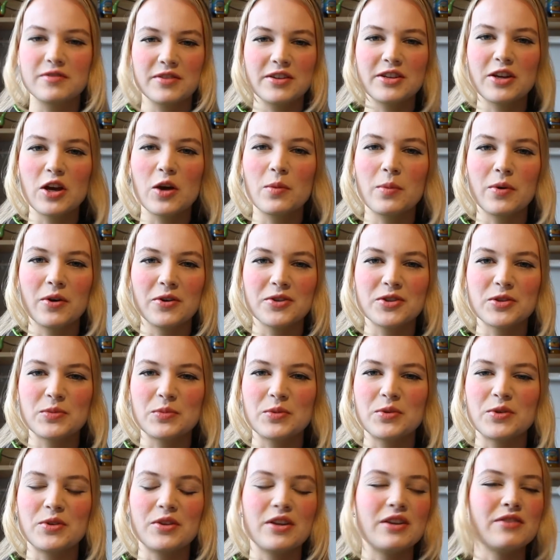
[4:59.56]
video
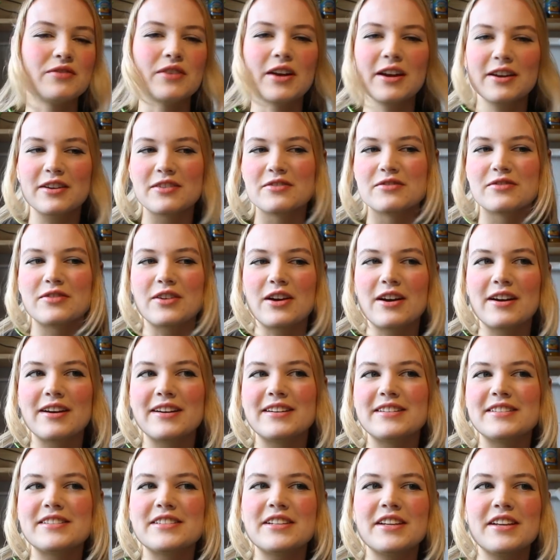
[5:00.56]
possible. If I can
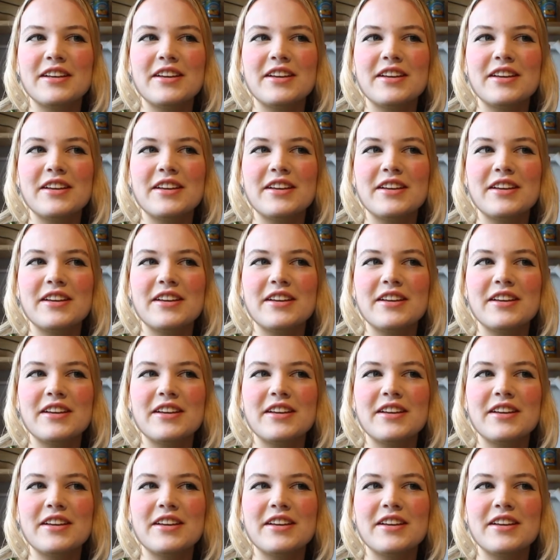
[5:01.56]
find